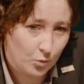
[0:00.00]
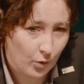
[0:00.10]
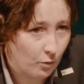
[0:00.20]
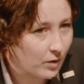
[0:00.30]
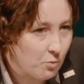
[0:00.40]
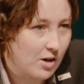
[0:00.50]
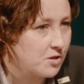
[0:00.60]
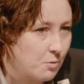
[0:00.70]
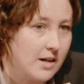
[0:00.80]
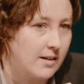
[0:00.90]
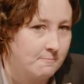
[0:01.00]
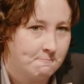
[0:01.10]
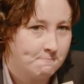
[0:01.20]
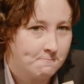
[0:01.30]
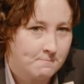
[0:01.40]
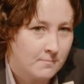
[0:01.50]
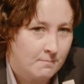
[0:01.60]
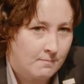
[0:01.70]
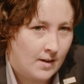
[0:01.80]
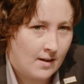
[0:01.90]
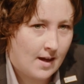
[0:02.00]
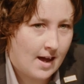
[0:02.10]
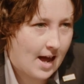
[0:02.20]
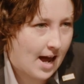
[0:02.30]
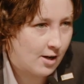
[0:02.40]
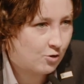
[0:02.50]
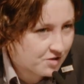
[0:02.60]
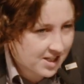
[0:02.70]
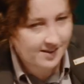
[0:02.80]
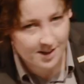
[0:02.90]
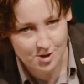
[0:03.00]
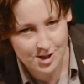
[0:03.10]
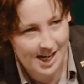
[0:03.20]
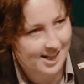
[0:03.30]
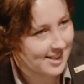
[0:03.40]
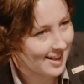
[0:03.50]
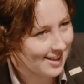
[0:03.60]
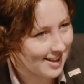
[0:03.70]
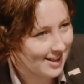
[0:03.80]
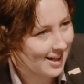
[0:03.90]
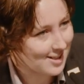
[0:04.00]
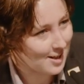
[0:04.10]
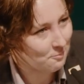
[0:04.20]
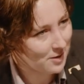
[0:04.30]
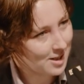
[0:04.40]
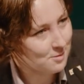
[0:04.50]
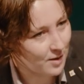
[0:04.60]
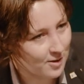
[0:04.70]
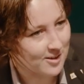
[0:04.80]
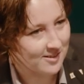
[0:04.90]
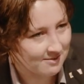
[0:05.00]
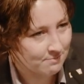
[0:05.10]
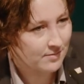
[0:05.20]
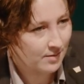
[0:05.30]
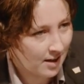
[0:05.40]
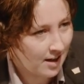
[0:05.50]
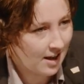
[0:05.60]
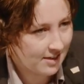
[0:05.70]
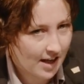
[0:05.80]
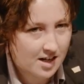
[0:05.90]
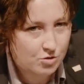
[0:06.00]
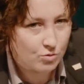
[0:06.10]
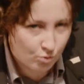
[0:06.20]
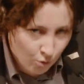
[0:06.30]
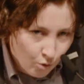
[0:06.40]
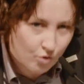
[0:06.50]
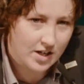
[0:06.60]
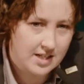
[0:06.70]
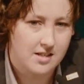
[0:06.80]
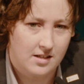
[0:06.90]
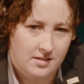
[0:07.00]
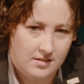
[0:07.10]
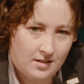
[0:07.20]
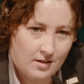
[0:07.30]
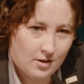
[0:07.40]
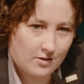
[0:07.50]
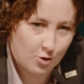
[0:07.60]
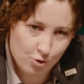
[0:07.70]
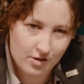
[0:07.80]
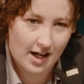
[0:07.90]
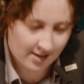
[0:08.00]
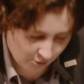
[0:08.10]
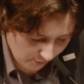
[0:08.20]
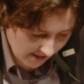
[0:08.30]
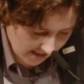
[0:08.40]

where we once were. And you've seen the trajectory that the SNP's been on. There is no reason that you can't do the